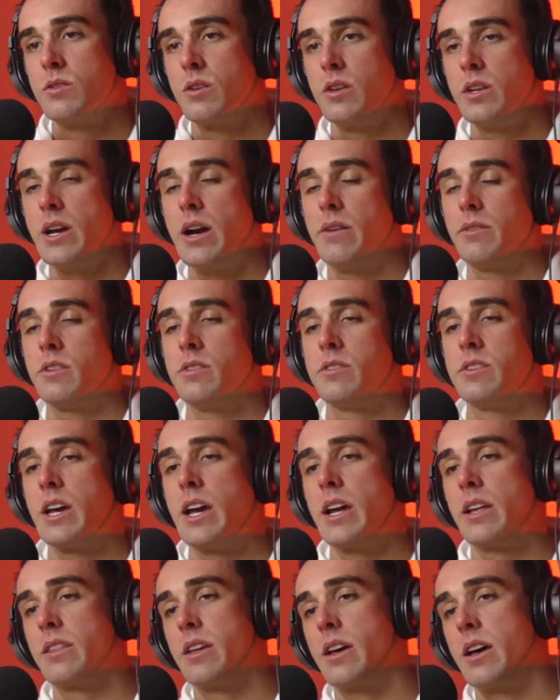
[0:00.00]
you have to
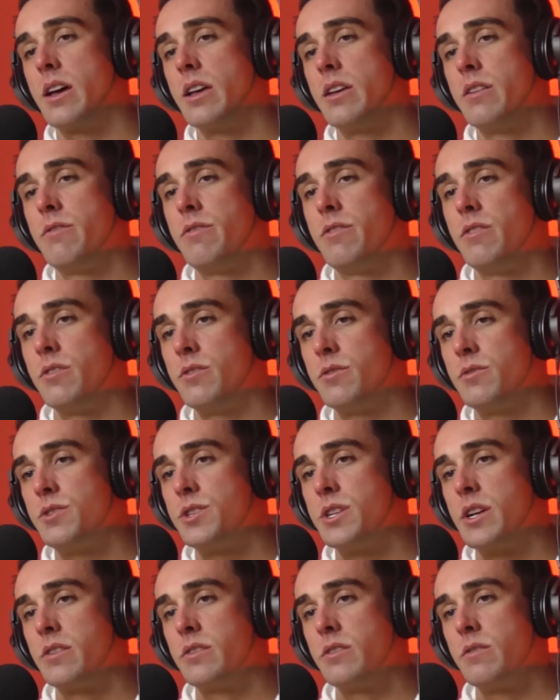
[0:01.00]
take that if your
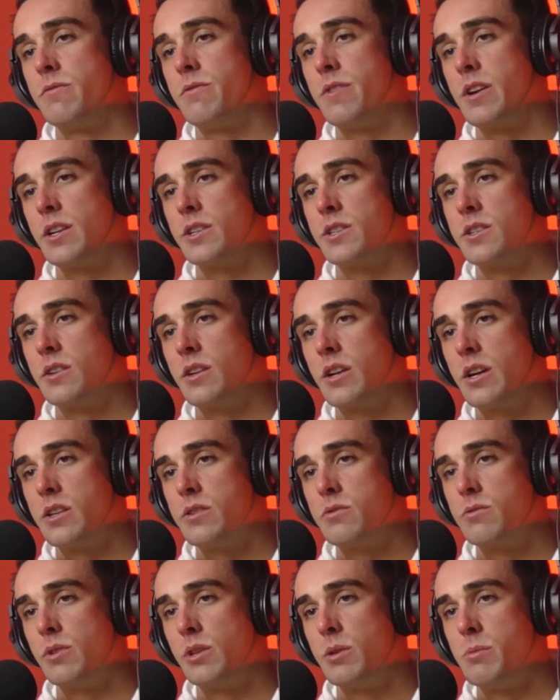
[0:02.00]
chest infection
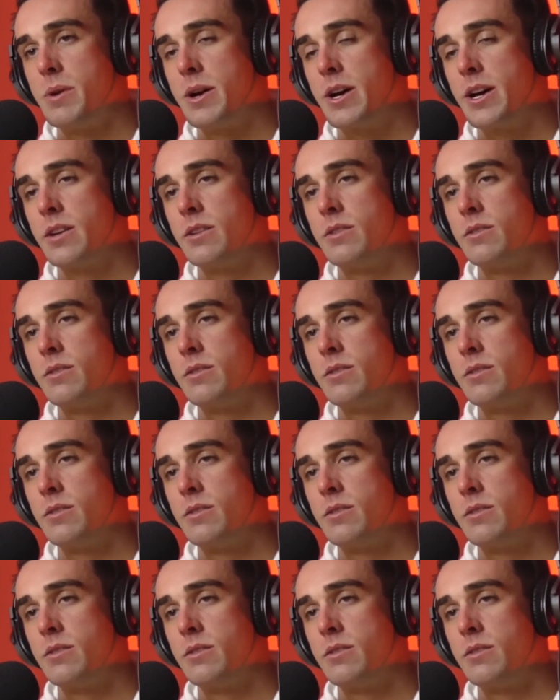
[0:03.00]
gets really bad.